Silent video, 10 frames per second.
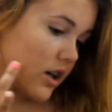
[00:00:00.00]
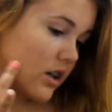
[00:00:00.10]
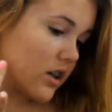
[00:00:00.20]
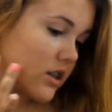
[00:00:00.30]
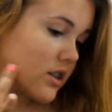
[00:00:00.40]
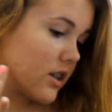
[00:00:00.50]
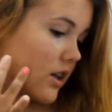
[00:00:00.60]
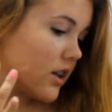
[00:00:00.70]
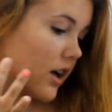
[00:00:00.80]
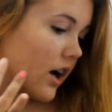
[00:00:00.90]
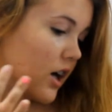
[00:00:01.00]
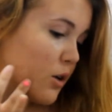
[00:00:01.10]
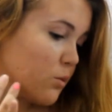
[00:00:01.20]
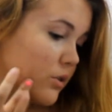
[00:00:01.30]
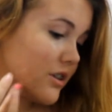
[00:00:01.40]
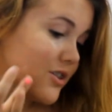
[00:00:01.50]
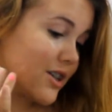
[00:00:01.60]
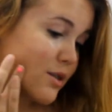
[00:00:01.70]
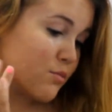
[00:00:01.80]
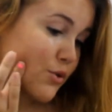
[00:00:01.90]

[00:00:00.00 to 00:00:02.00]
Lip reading: and it's good, I will just